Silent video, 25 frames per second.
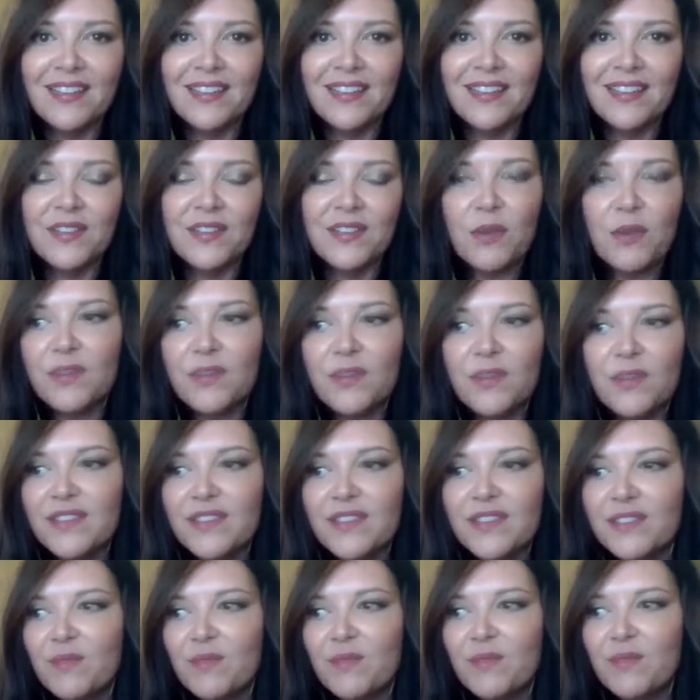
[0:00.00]
So
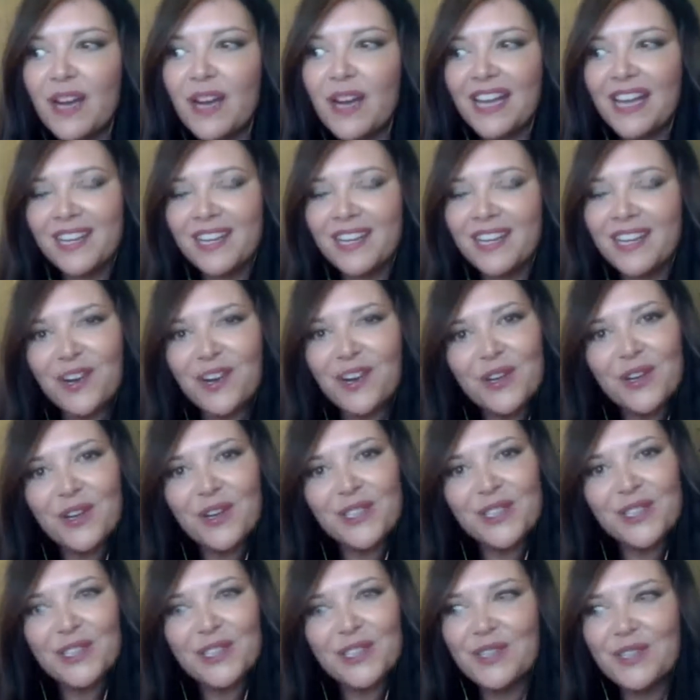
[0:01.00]
this is what I
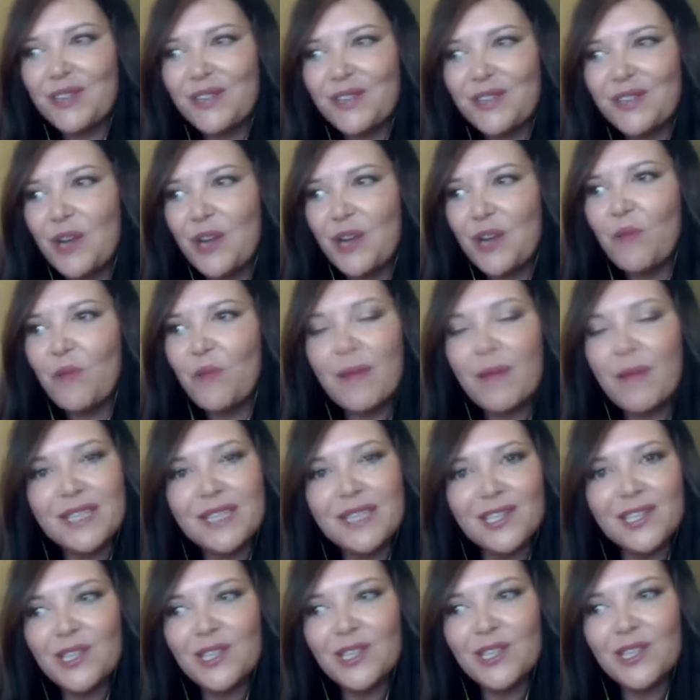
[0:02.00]
encourage you to,
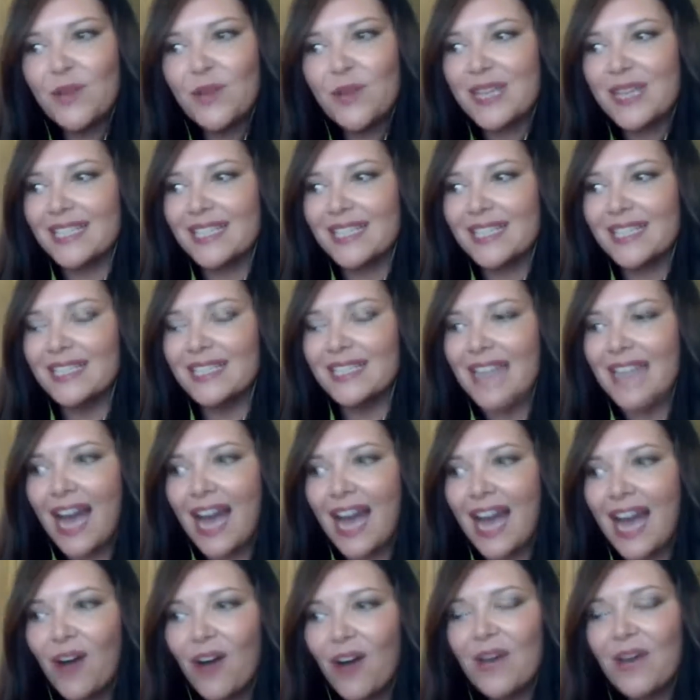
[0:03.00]
women to do, is
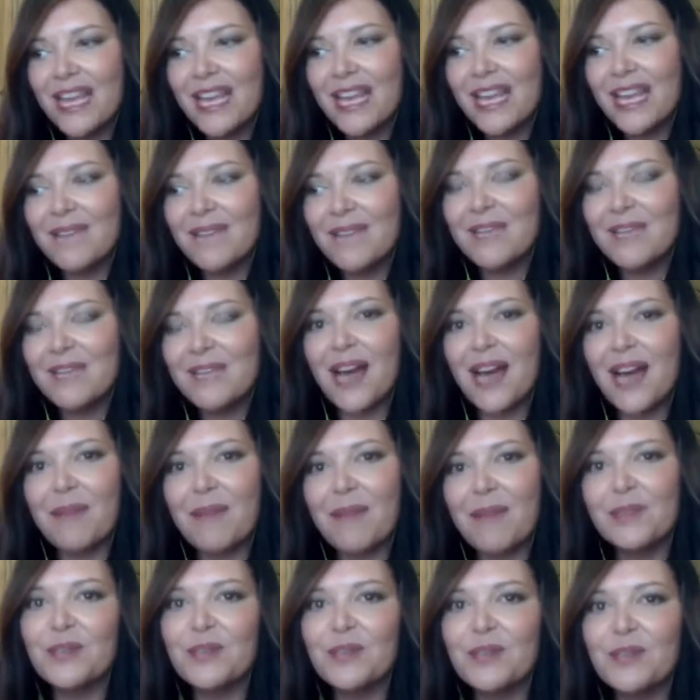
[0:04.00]
allow him the
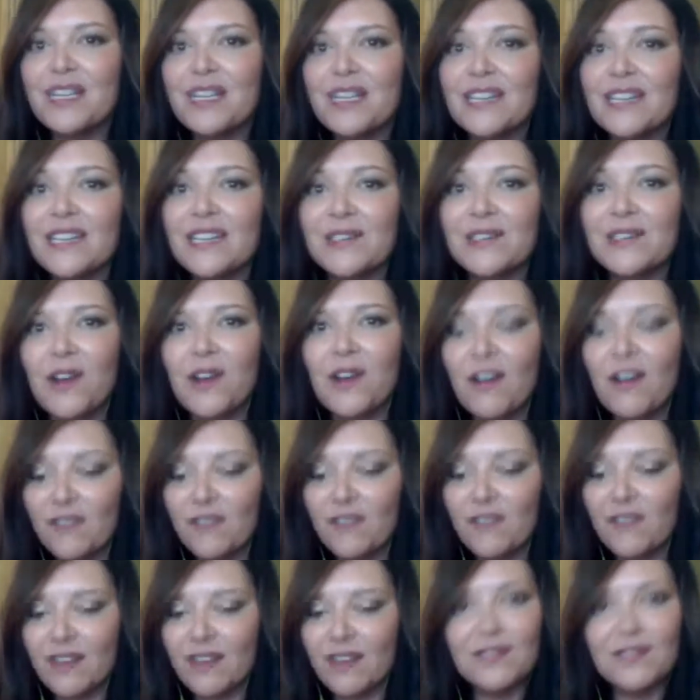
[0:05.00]
opportunity to solve
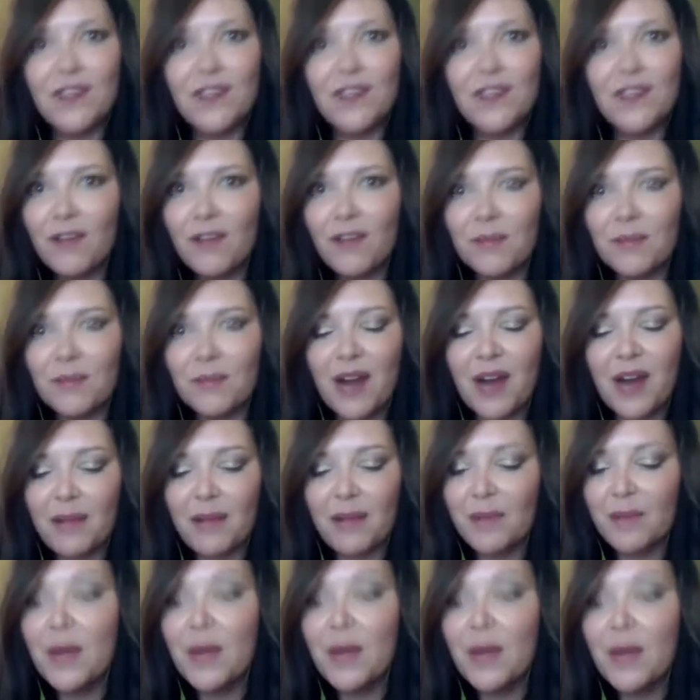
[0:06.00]
a
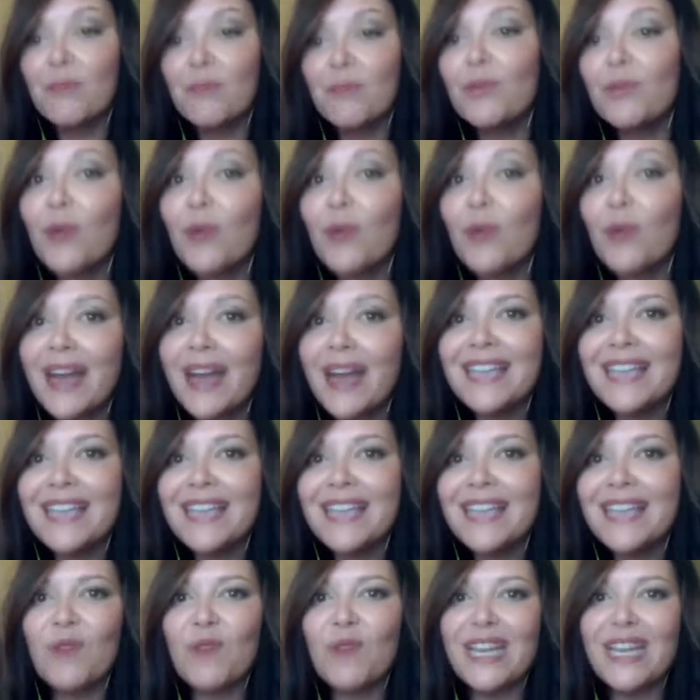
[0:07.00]
problem.
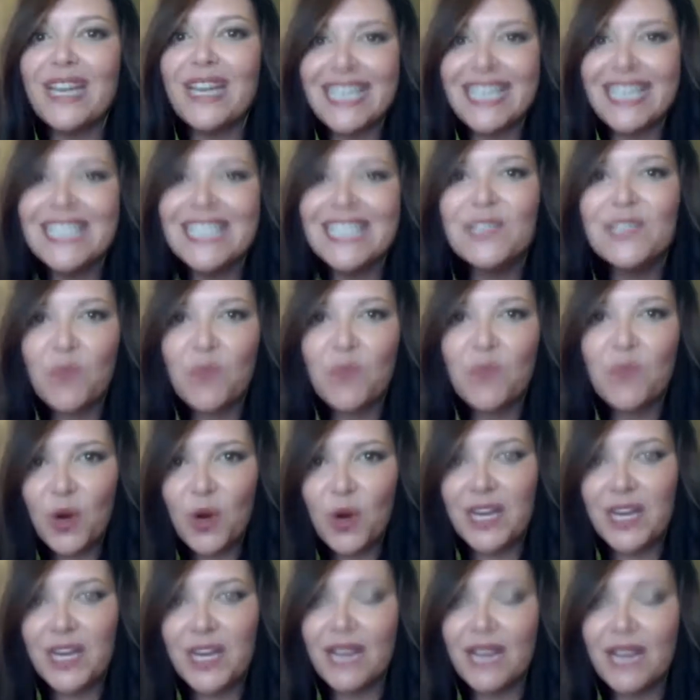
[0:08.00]
Praise what is
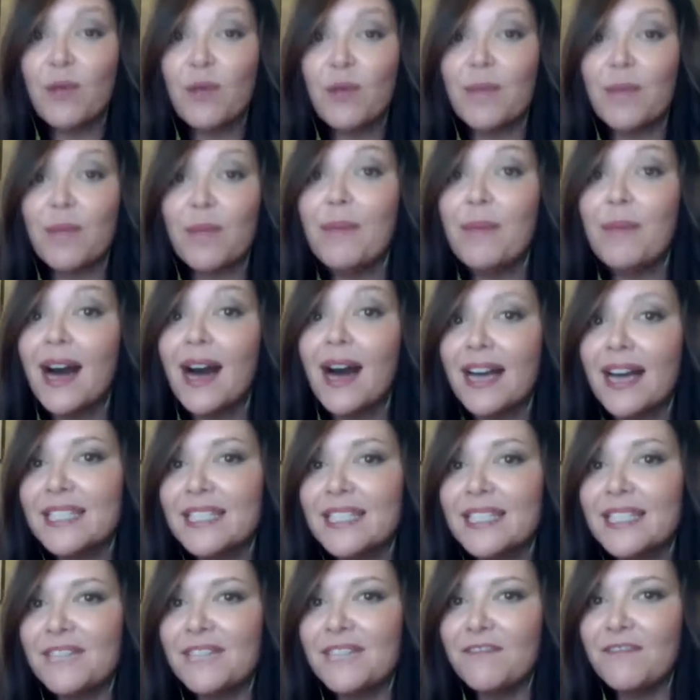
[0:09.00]
working with a
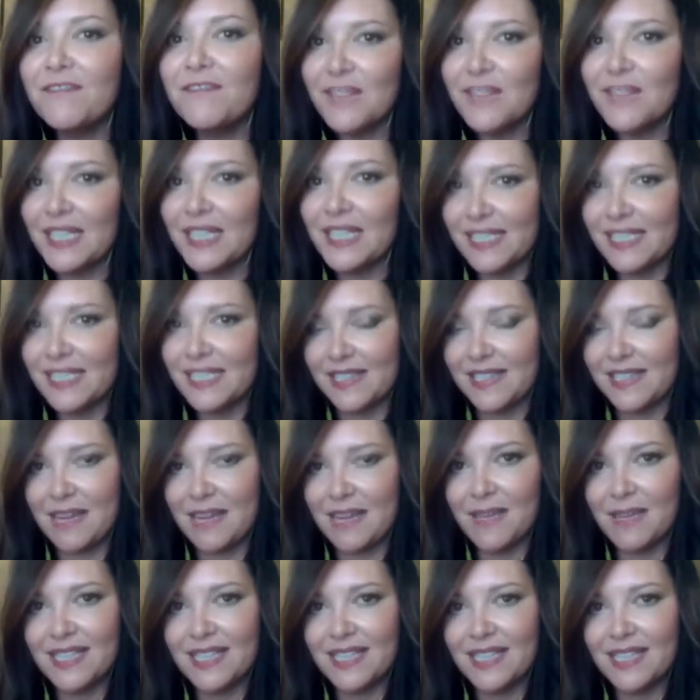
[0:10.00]
positive feeling
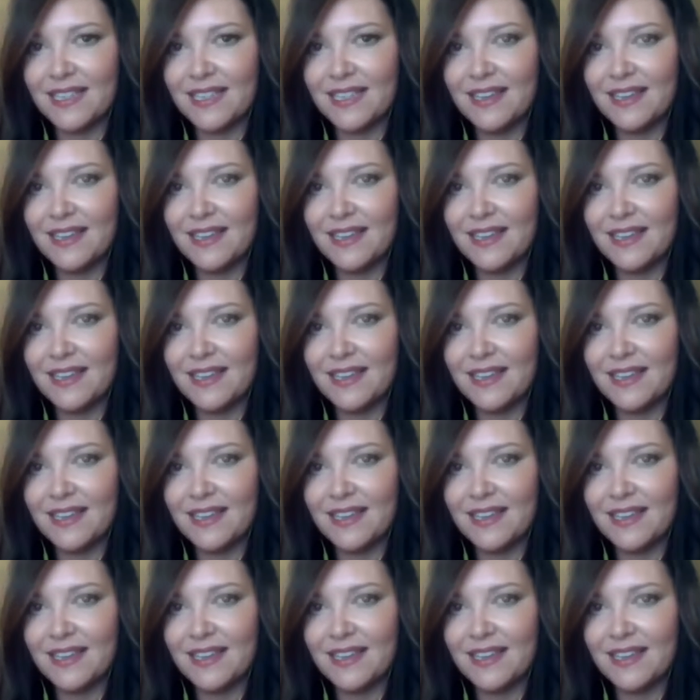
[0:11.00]
statement.